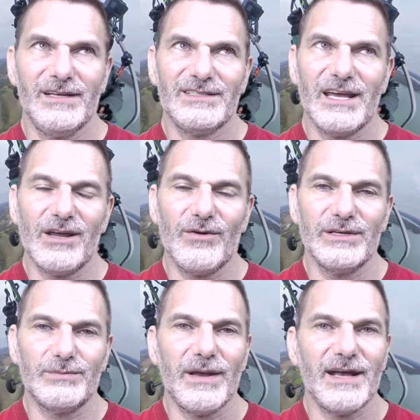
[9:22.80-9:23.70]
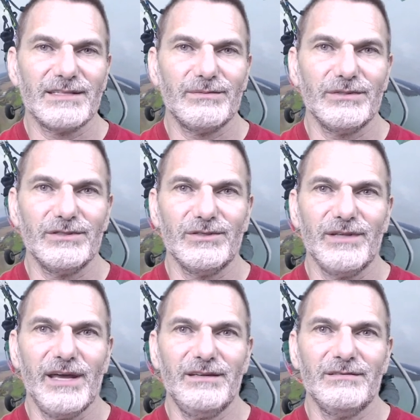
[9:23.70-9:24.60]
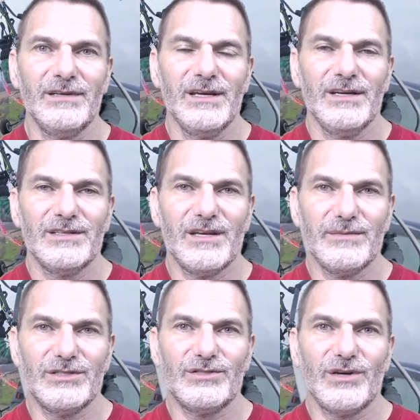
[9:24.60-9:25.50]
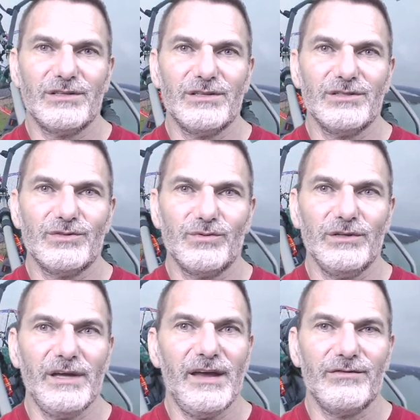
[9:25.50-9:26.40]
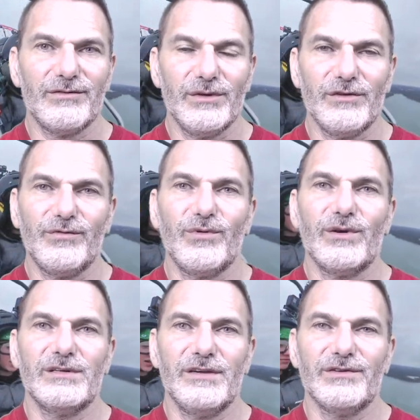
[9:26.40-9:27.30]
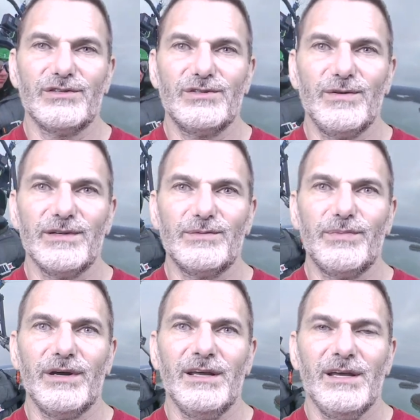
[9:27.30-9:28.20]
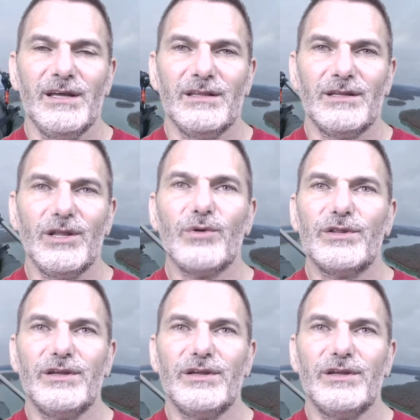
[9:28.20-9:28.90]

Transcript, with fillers: That's not always possible to do that, and some instructors will have three or four different students, but the lower